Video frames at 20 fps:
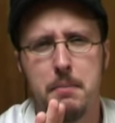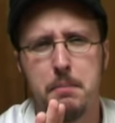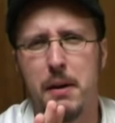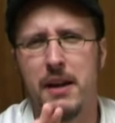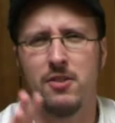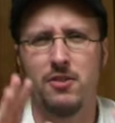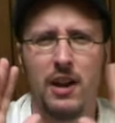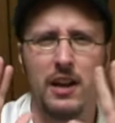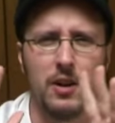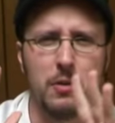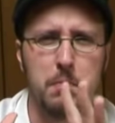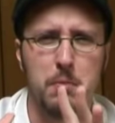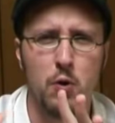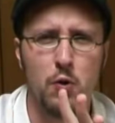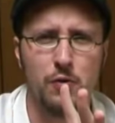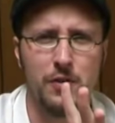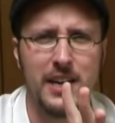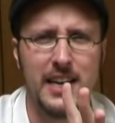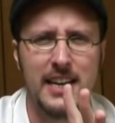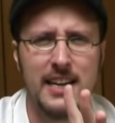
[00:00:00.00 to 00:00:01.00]
based on a
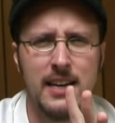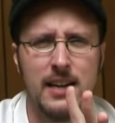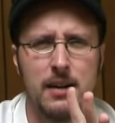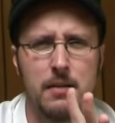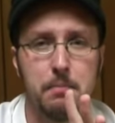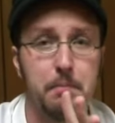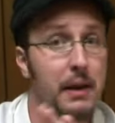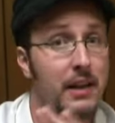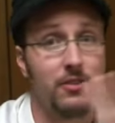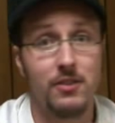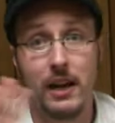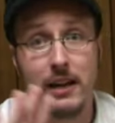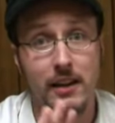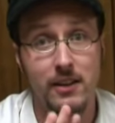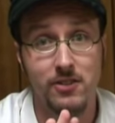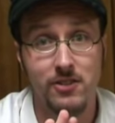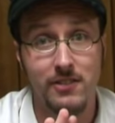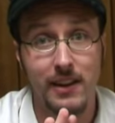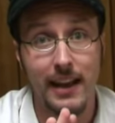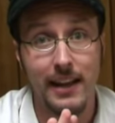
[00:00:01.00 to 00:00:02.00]
movie, based on
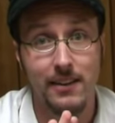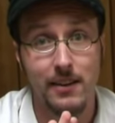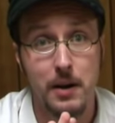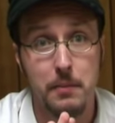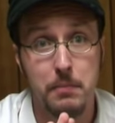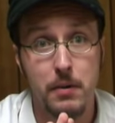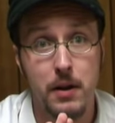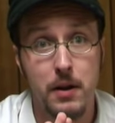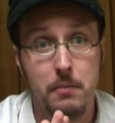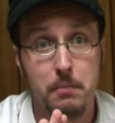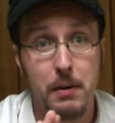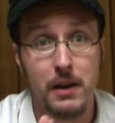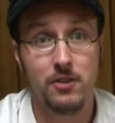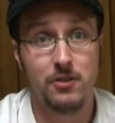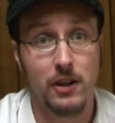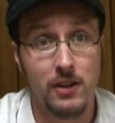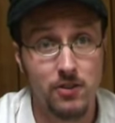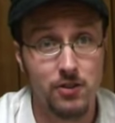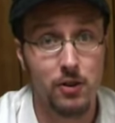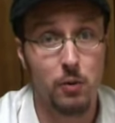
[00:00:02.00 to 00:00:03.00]
a stand-up,
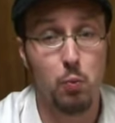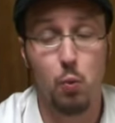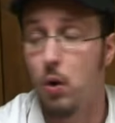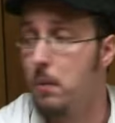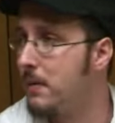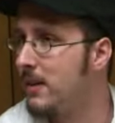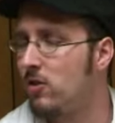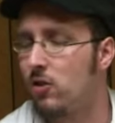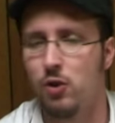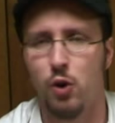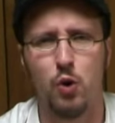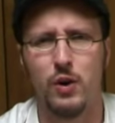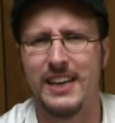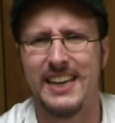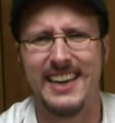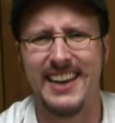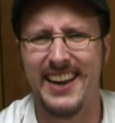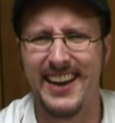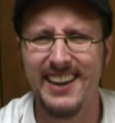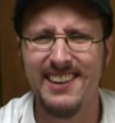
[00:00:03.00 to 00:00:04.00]
based on some woman's
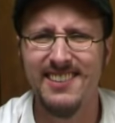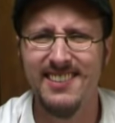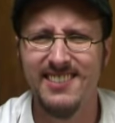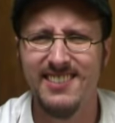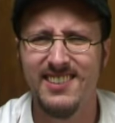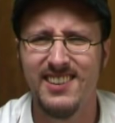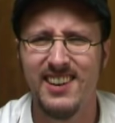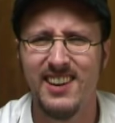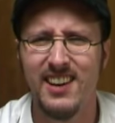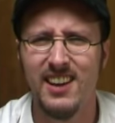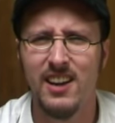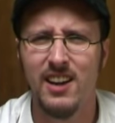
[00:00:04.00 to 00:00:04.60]
annoying kids?